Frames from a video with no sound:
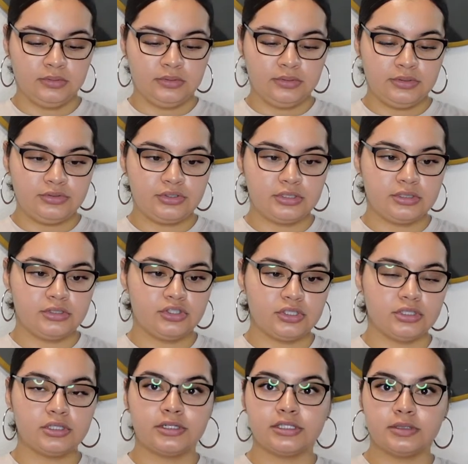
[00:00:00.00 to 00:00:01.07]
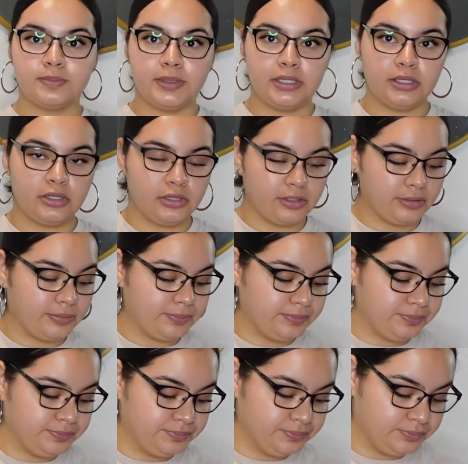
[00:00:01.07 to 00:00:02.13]
And just adjust our speed here.
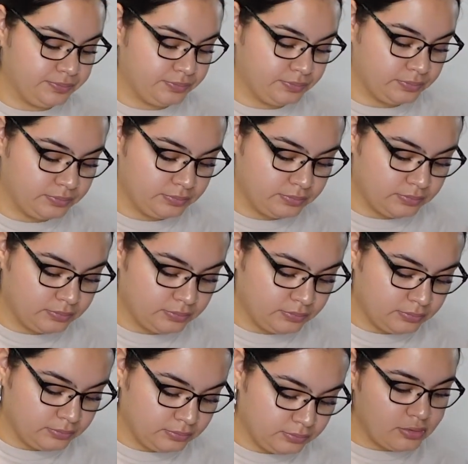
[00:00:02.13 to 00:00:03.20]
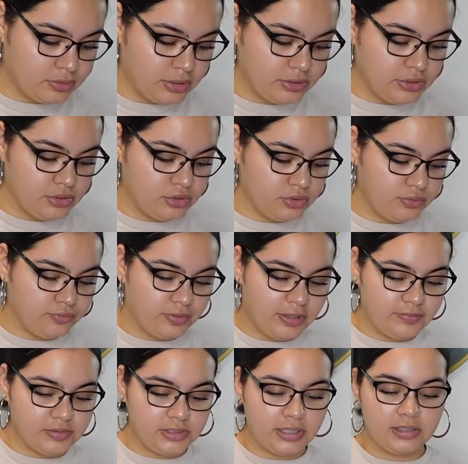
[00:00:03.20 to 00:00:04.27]
So I just do 5
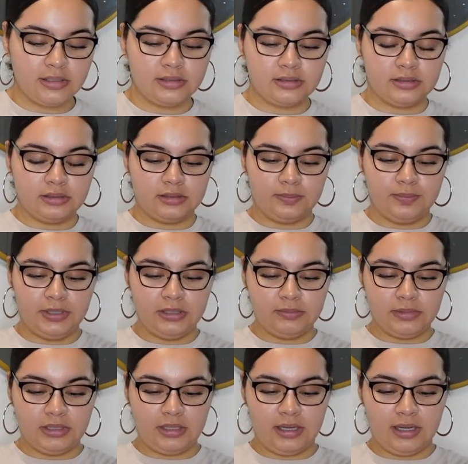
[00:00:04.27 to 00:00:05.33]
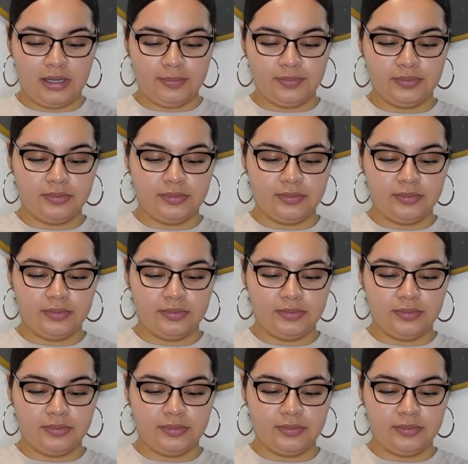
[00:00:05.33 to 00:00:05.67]
seconds in the pigment cup.